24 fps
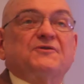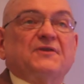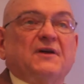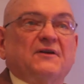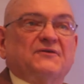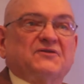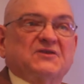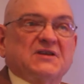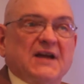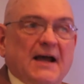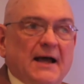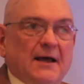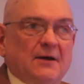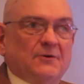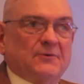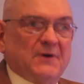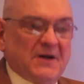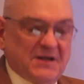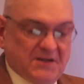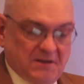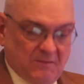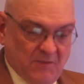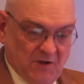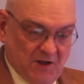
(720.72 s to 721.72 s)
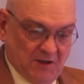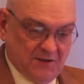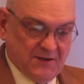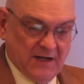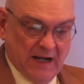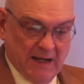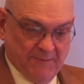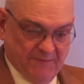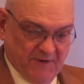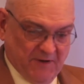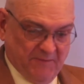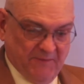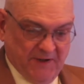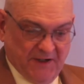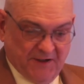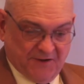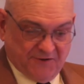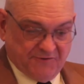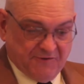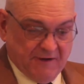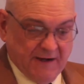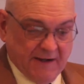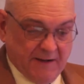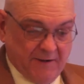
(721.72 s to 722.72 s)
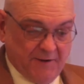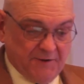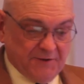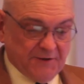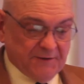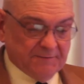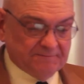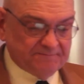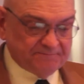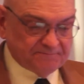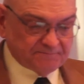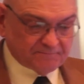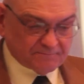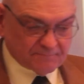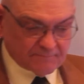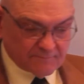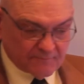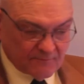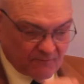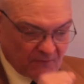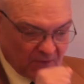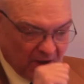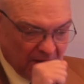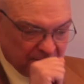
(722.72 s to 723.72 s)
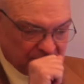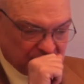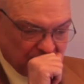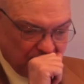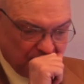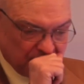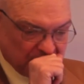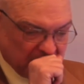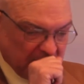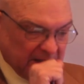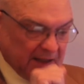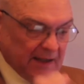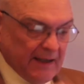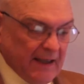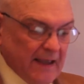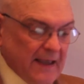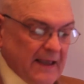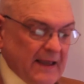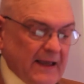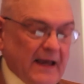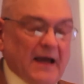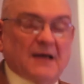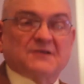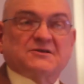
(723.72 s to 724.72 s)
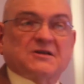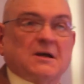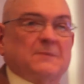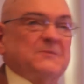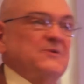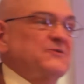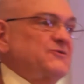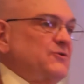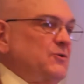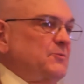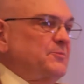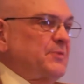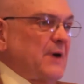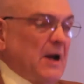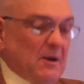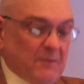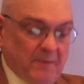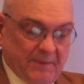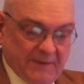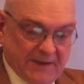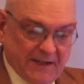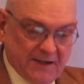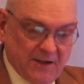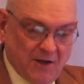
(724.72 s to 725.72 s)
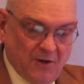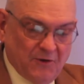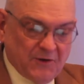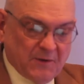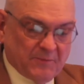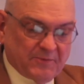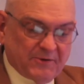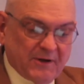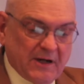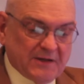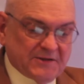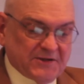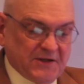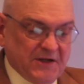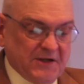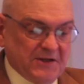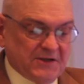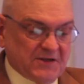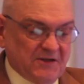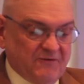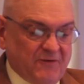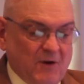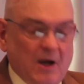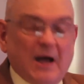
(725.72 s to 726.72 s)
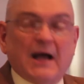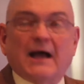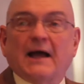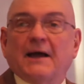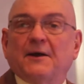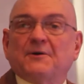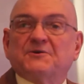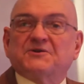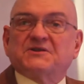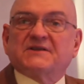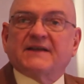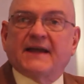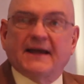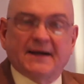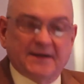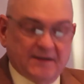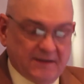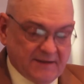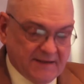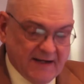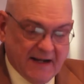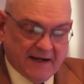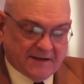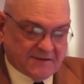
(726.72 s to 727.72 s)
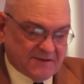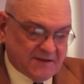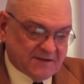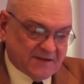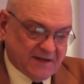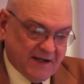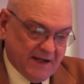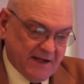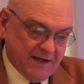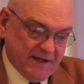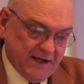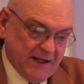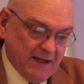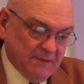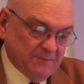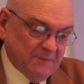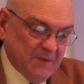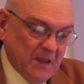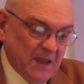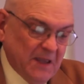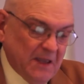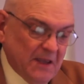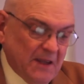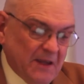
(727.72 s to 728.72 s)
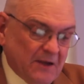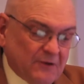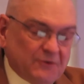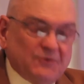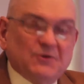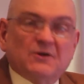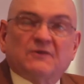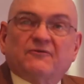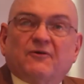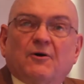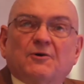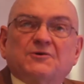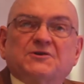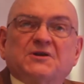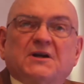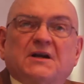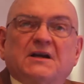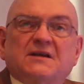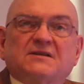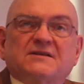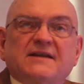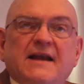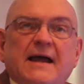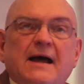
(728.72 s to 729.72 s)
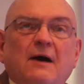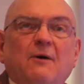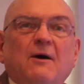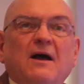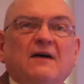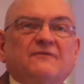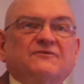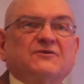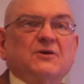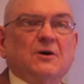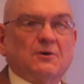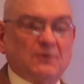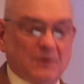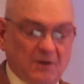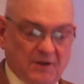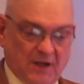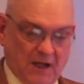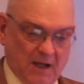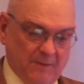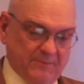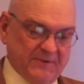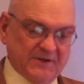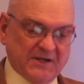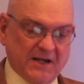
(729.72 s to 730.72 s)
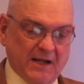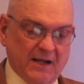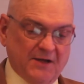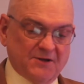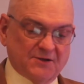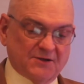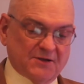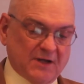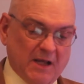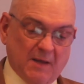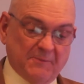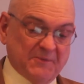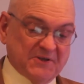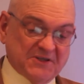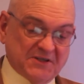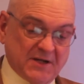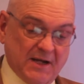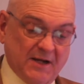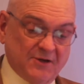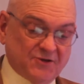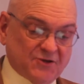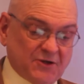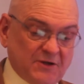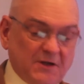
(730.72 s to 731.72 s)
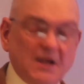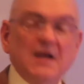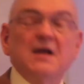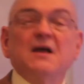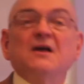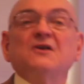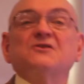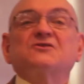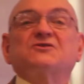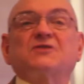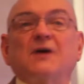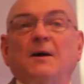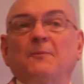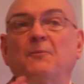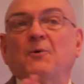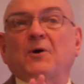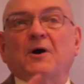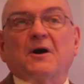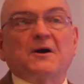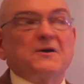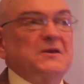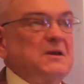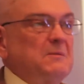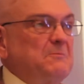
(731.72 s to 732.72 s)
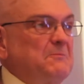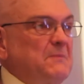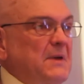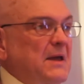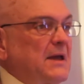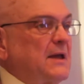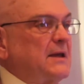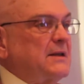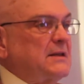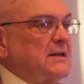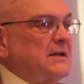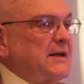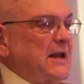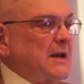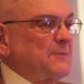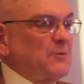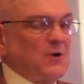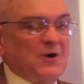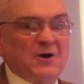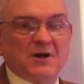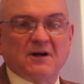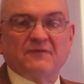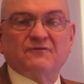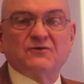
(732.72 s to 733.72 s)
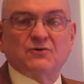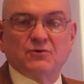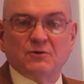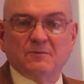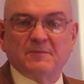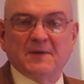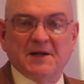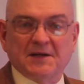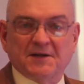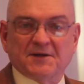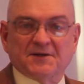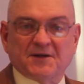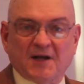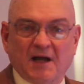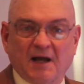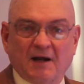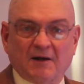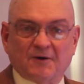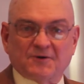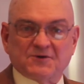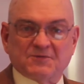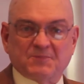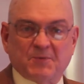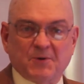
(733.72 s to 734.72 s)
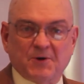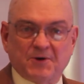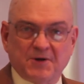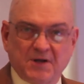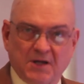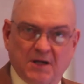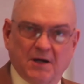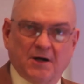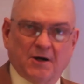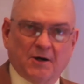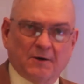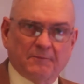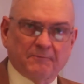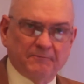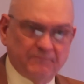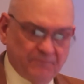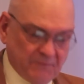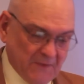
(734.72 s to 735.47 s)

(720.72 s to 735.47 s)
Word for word: of salaries among top administrators. Excuse me. As some of you probably know, the presidents of Ohio State and Texas A and M universities now have total compensation somewhere in the, in the neighborhood of two million dollars per year,